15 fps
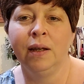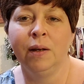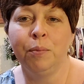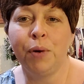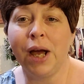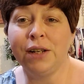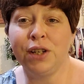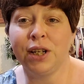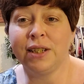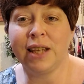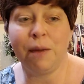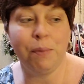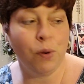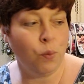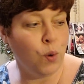projects
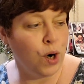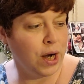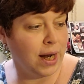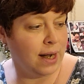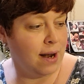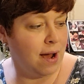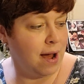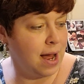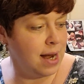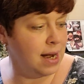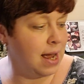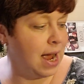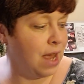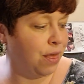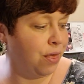I've been working on.
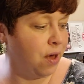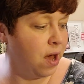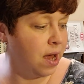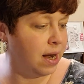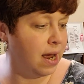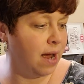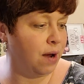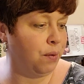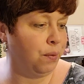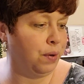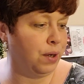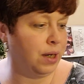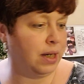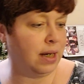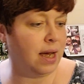I thought I
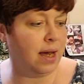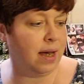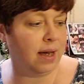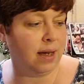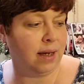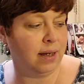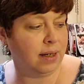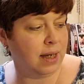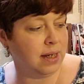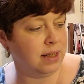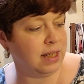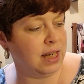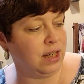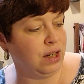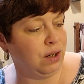would
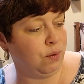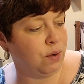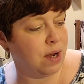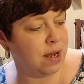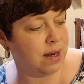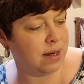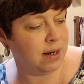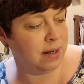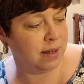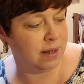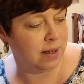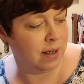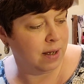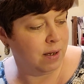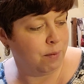continue on
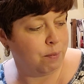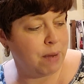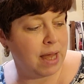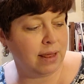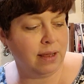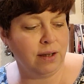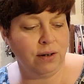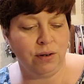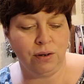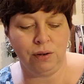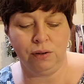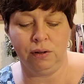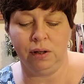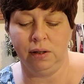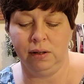my little